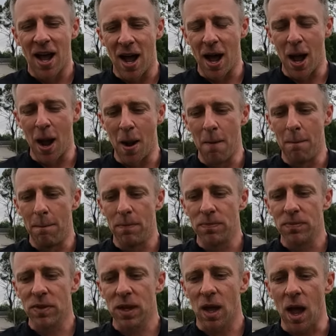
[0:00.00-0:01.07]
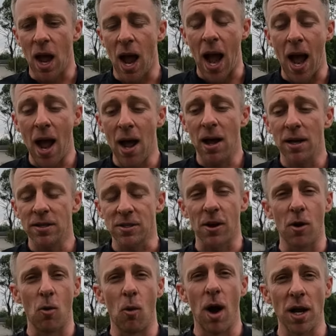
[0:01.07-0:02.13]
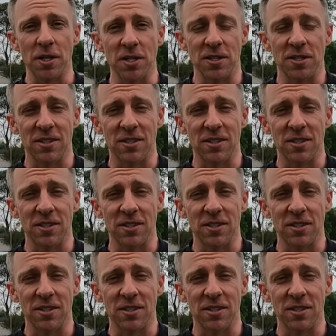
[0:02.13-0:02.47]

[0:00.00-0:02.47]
I started watching